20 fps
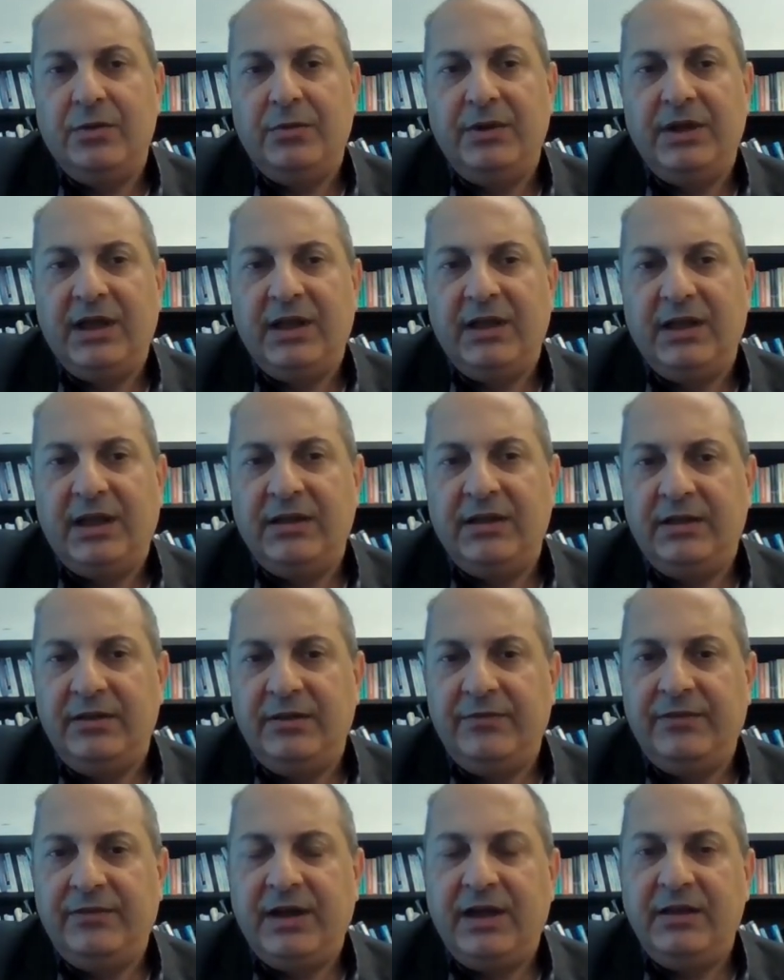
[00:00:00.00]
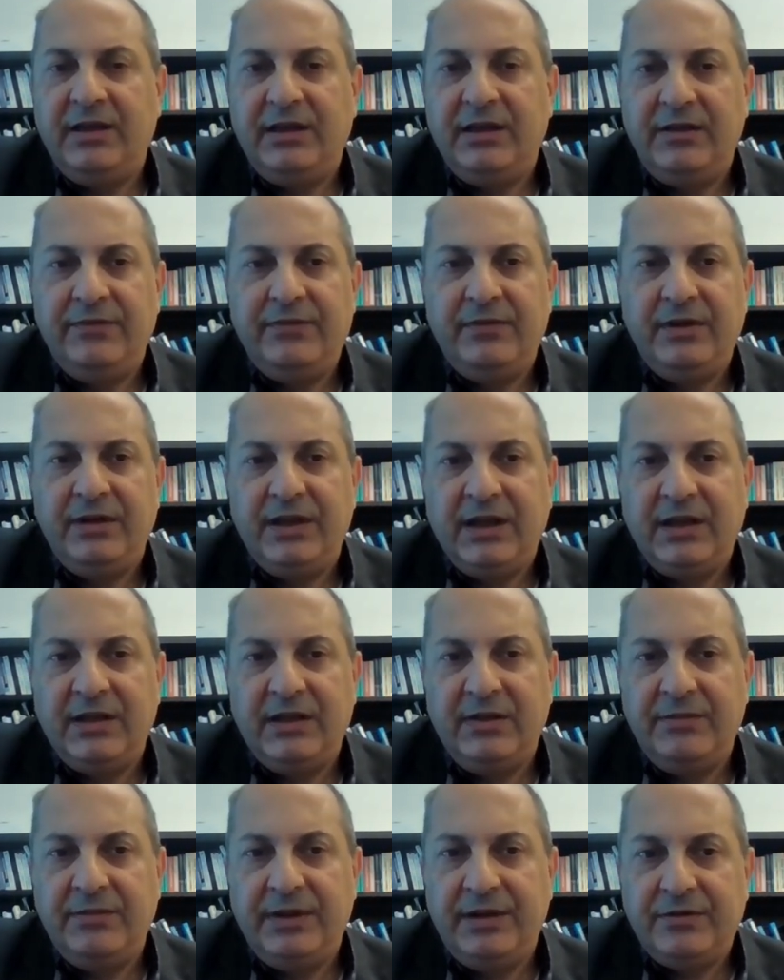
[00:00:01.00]
We can identify the different
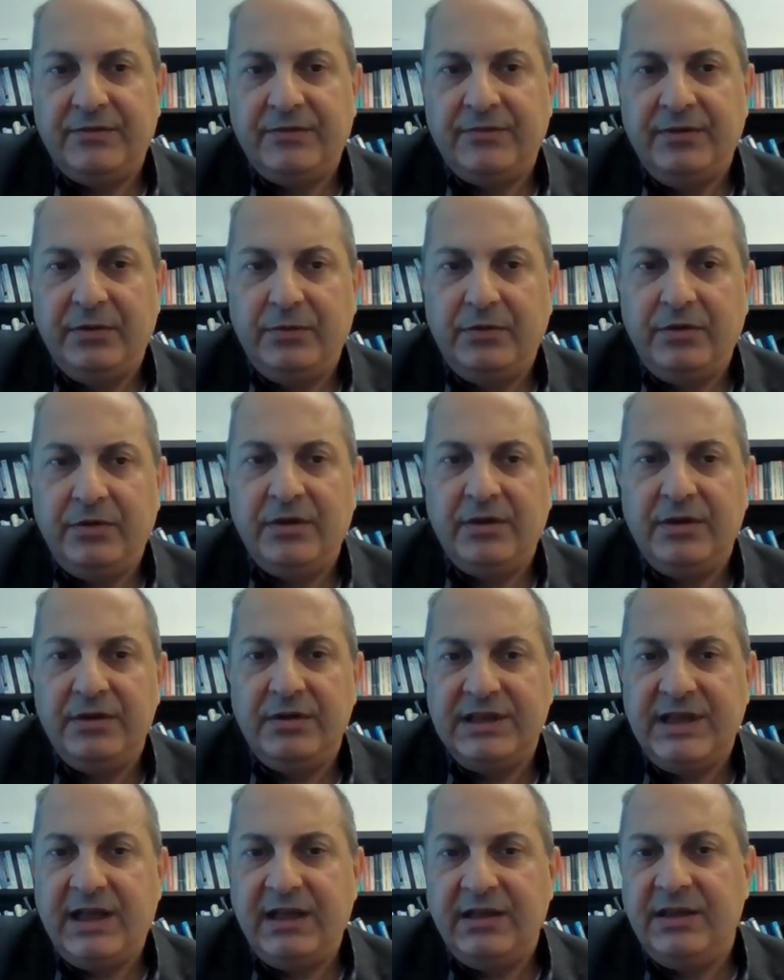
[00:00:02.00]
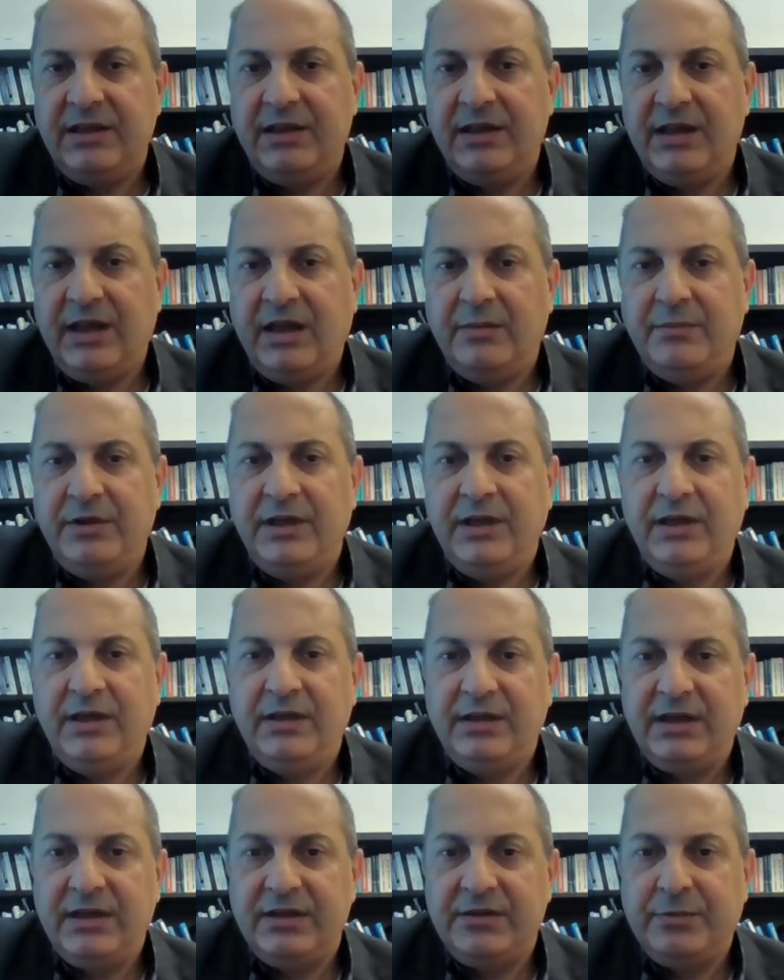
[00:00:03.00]
activities of the workers, standing, hammering,
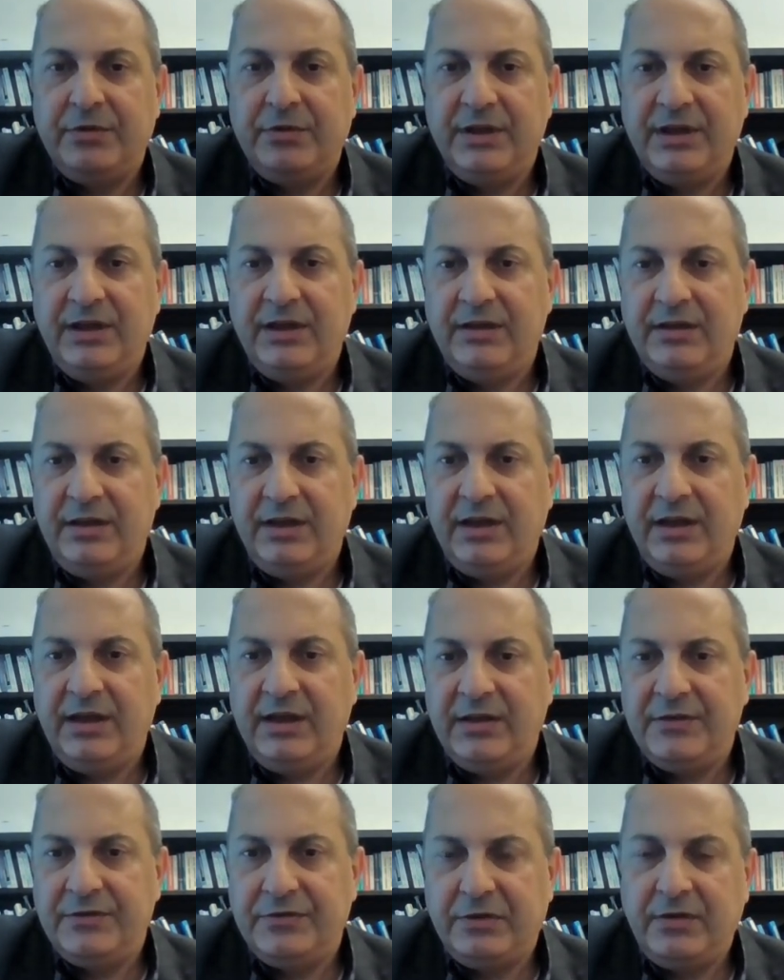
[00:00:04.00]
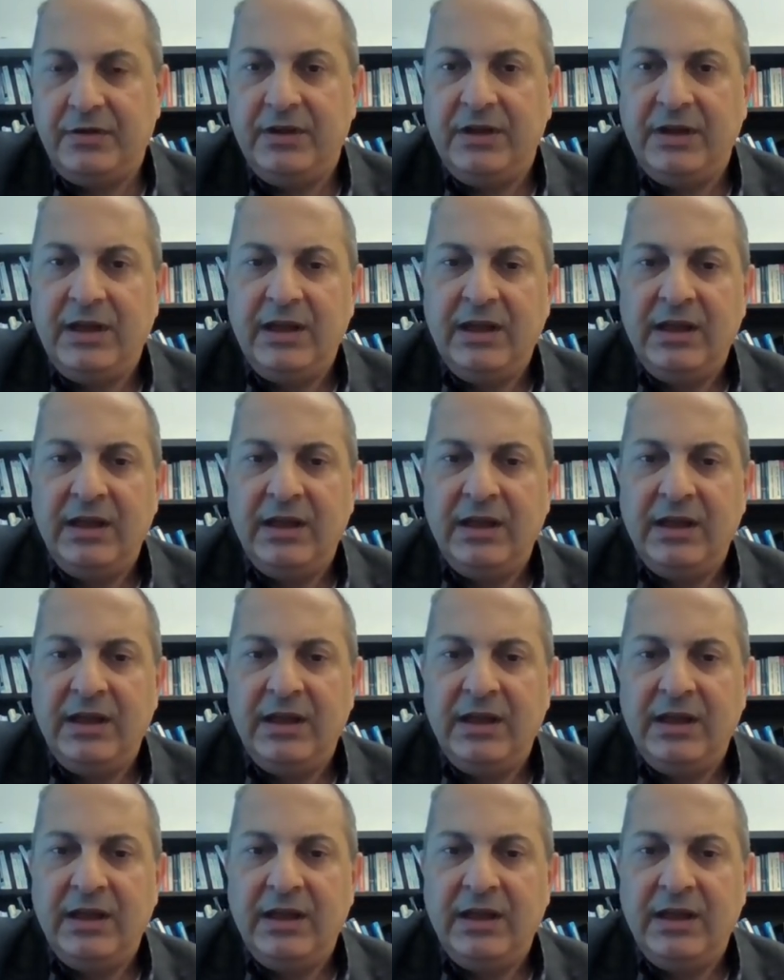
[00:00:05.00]
transporting, drilling, and so on.